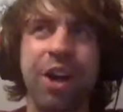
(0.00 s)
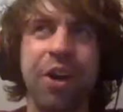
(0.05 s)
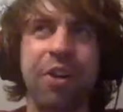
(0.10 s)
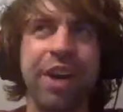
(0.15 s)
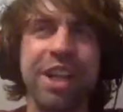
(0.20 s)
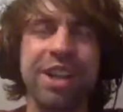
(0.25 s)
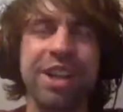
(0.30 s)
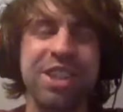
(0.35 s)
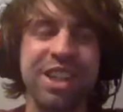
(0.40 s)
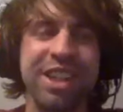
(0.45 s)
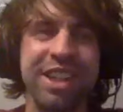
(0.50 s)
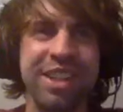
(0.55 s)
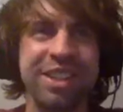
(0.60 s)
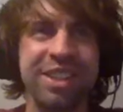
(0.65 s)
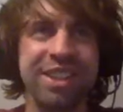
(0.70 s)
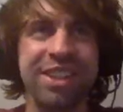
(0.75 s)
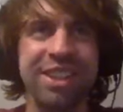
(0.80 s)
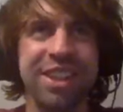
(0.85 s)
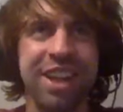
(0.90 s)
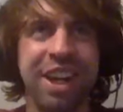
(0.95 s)
great
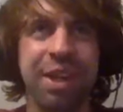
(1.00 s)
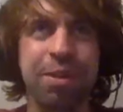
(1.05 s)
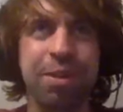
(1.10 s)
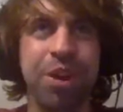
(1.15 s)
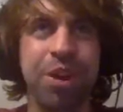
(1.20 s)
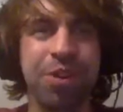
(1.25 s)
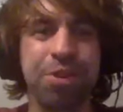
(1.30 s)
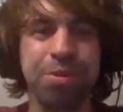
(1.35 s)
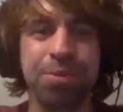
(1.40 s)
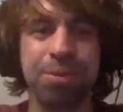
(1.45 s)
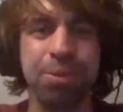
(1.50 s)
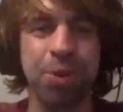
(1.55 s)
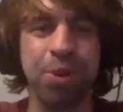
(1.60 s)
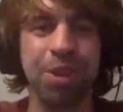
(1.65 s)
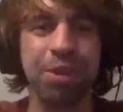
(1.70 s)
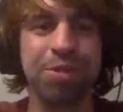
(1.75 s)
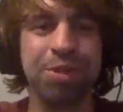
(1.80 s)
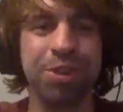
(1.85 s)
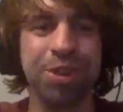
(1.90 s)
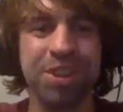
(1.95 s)
season, and it was
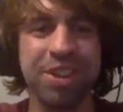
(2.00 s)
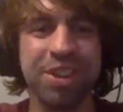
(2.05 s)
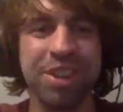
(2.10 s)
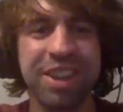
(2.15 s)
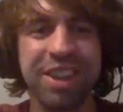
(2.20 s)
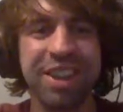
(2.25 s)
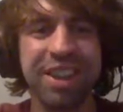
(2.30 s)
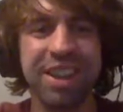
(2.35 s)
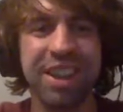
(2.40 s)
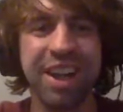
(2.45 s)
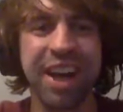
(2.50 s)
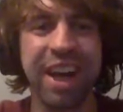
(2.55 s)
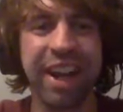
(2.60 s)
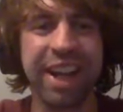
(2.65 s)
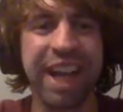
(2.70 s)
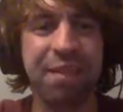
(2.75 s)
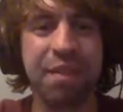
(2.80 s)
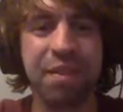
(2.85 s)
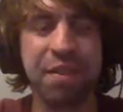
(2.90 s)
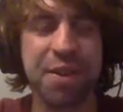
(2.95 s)
wonderful, and
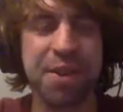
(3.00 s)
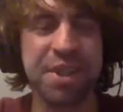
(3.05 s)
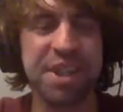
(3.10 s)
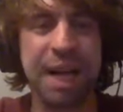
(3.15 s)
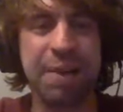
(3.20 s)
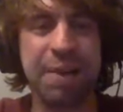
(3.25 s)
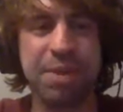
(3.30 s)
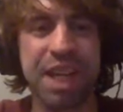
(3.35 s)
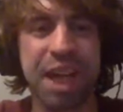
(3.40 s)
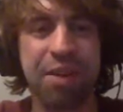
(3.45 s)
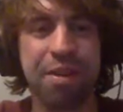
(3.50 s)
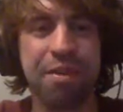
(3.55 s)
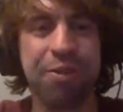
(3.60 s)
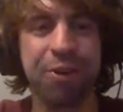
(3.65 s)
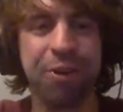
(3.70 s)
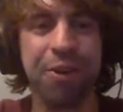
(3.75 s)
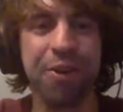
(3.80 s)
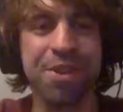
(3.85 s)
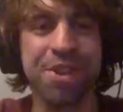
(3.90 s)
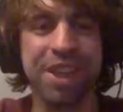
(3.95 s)
like everything just came together
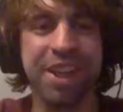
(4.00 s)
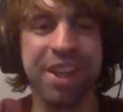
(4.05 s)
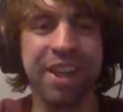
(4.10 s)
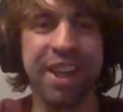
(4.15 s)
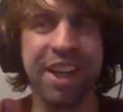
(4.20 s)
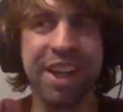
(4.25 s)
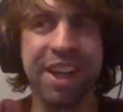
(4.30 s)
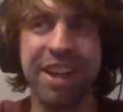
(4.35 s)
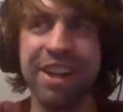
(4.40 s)
for us, didn't it?